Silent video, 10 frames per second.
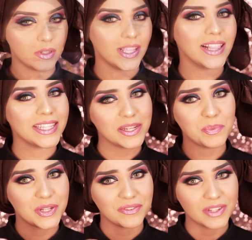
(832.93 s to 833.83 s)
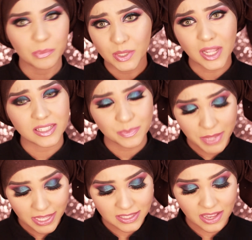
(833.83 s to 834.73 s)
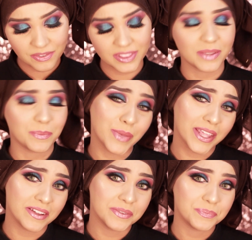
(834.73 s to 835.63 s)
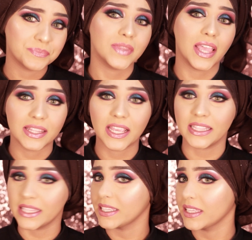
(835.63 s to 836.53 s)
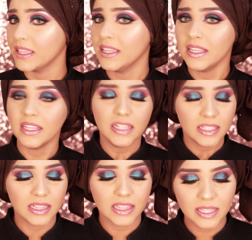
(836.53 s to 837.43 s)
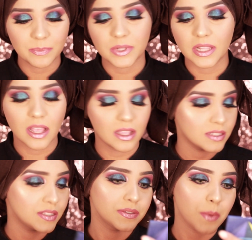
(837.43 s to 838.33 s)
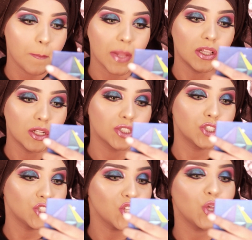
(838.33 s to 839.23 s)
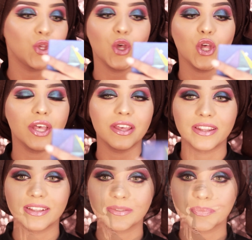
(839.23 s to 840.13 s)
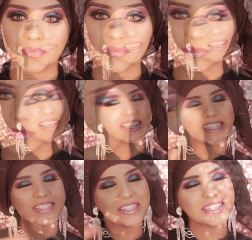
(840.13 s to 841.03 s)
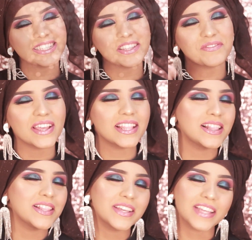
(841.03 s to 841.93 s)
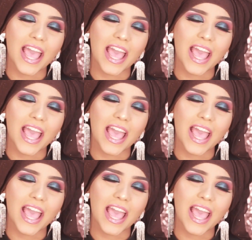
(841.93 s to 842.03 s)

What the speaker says: A little bit of lip gloss makes everything better. And I think lip gloss looks so good. So this is the final look.